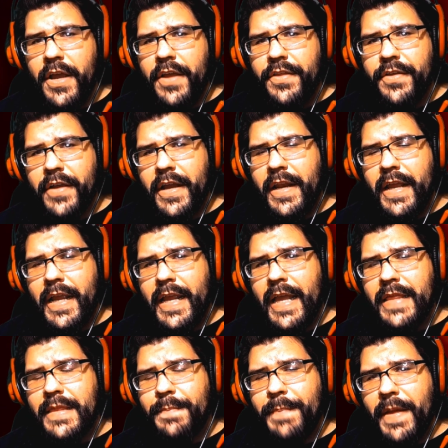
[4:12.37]
they're going to
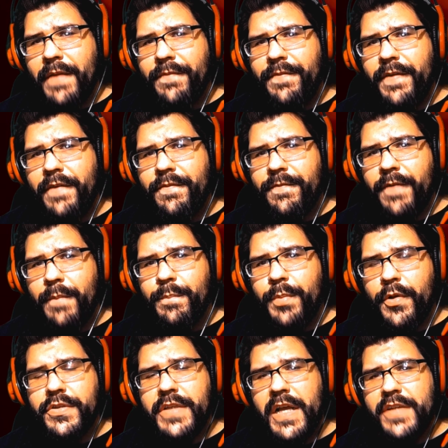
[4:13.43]
get the benefit from
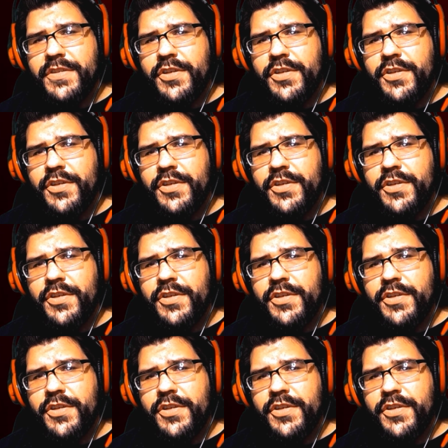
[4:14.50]
Boldtusk,